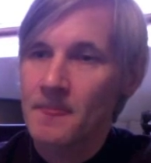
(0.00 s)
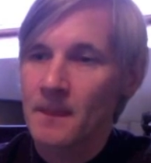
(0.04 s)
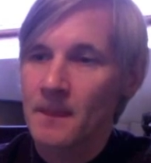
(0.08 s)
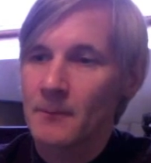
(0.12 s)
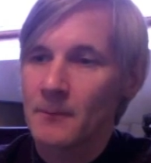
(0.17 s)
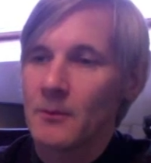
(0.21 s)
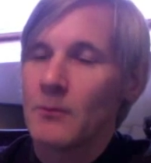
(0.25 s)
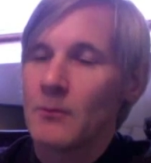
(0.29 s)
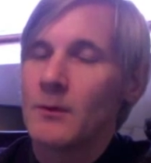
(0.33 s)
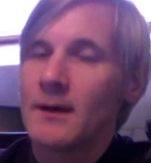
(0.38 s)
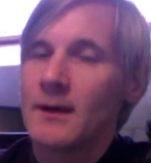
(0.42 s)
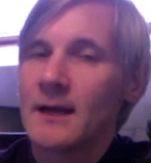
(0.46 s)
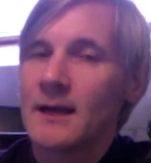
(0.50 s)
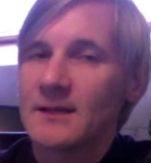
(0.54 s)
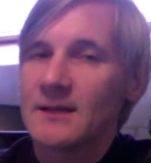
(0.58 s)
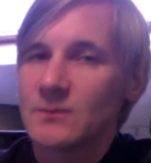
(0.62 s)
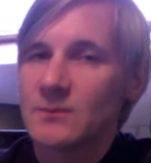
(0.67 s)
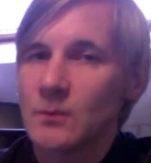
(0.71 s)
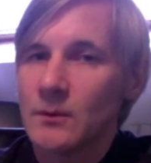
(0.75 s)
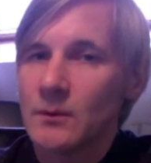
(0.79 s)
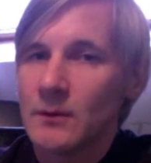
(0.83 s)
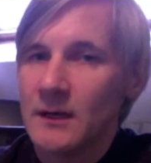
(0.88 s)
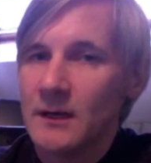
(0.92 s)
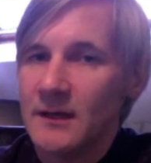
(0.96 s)
When we asked
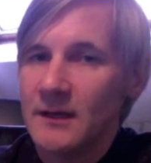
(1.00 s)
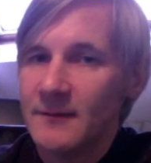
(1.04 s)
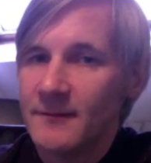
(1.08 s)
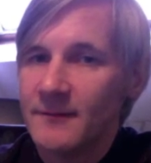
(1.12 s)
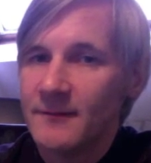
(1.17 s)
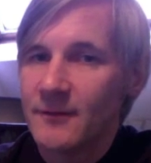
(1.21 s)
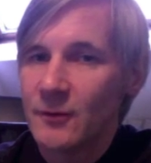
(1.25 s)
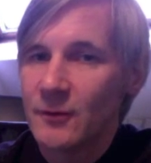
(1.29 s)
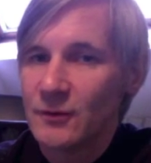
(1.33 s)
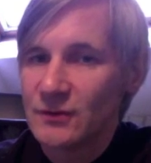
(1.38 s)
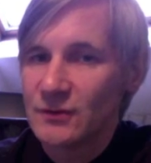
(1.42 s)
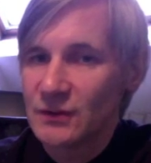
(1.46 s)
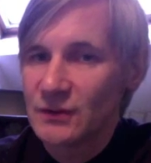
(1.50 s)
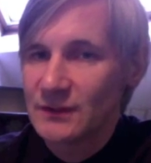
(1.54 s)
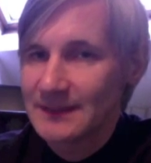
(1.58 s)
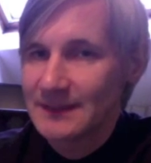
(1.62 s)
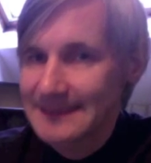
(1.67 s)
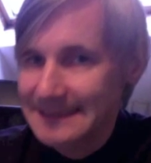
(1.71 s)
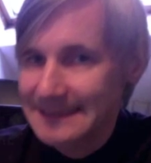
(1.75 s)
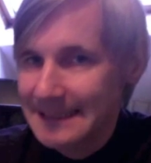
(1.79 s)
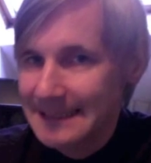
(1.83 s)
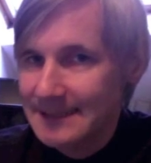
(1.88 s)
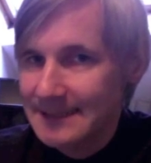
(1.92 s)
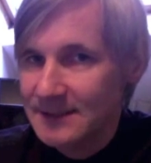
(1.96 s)
what influenced your
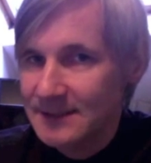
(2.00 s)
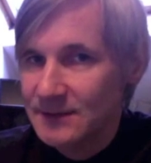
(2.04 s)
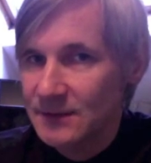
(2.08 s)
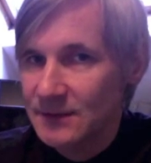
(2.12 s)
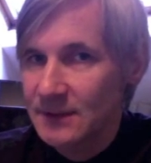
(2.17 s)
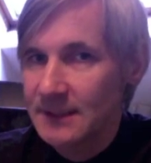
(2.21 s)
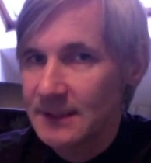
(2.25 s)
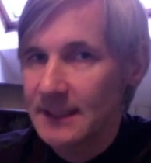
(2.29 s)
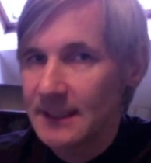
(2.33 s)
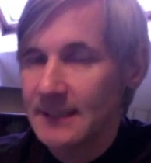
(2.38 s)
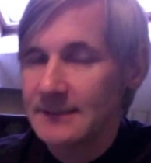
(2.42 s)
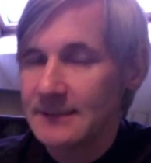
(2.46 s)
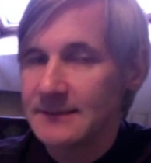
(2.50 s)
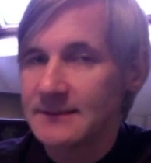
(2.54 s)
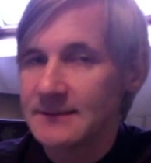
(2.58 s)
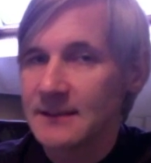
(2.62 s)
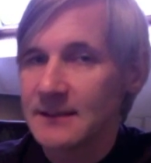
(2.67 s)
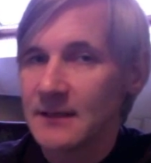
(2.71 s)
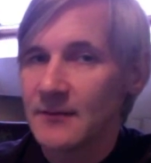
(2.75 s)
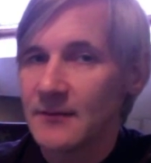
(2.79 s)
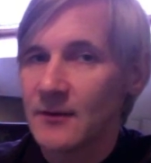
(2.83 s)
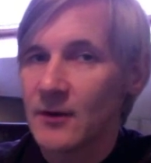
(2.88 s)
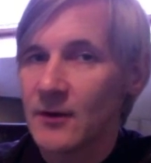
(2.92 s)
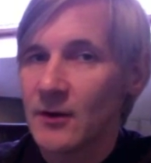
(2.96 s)
decision to engage in
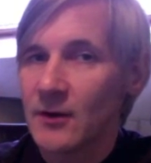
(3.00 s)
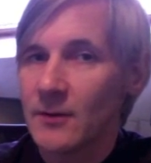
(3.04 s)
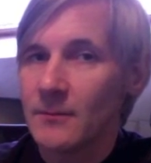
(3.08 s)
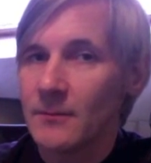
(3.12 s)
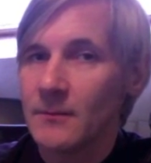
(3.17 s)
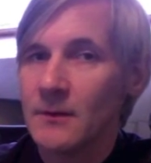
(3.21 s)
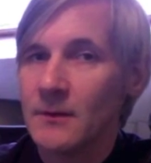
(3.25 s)
self-harm,